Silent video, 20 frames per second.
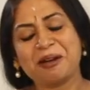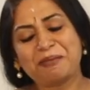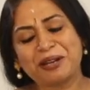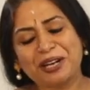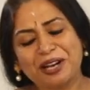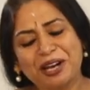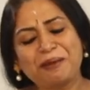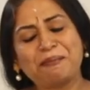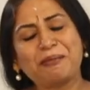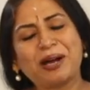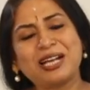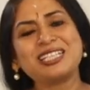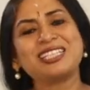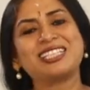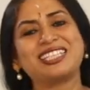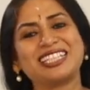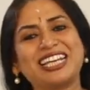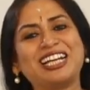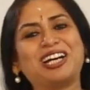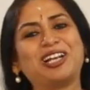But I
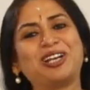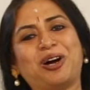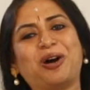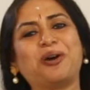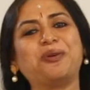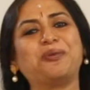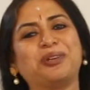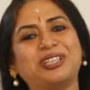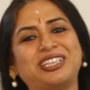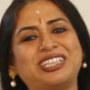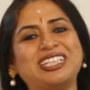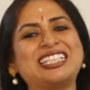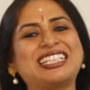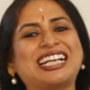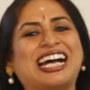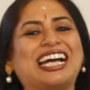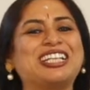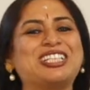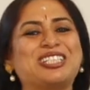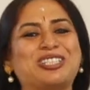must say, along with this,
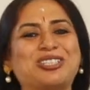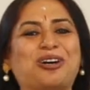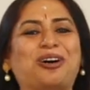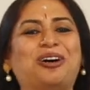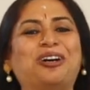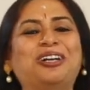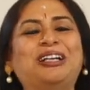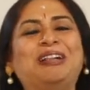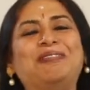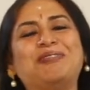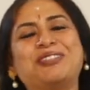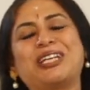I saw